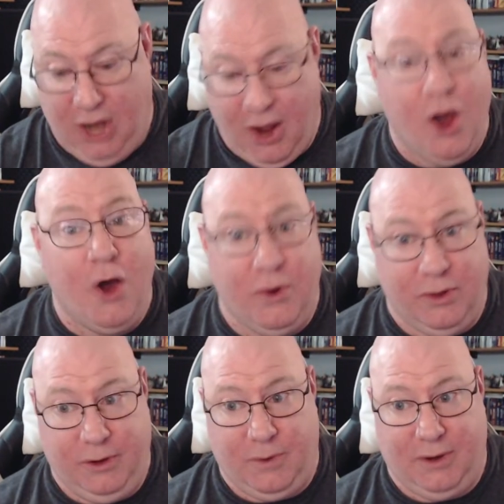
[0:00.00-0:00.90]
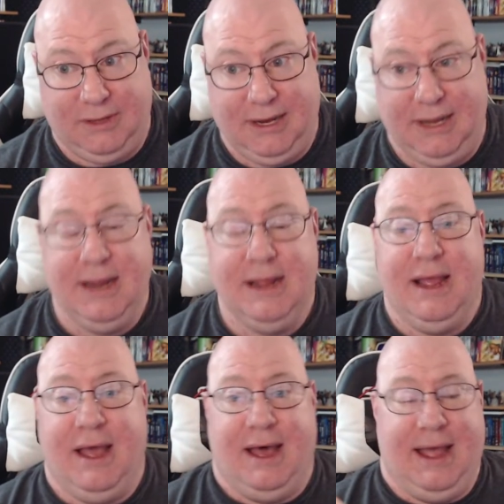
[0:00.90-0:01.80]
Totally worth it.
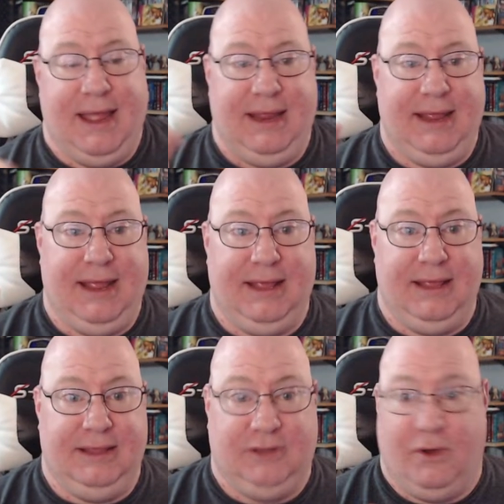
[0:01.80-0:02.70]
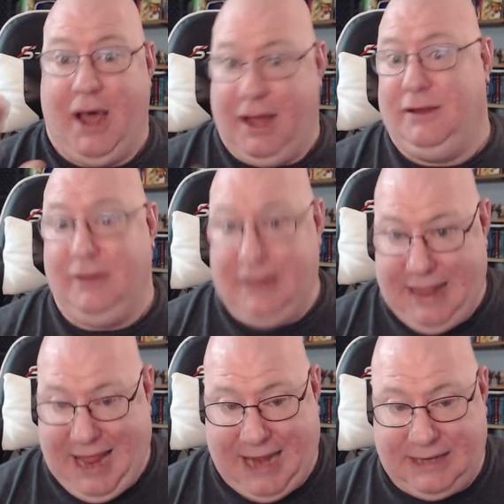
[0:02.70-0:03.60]
So other than
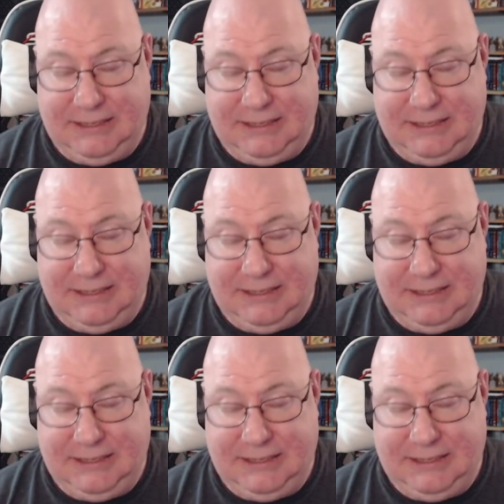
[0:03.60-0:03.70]
that,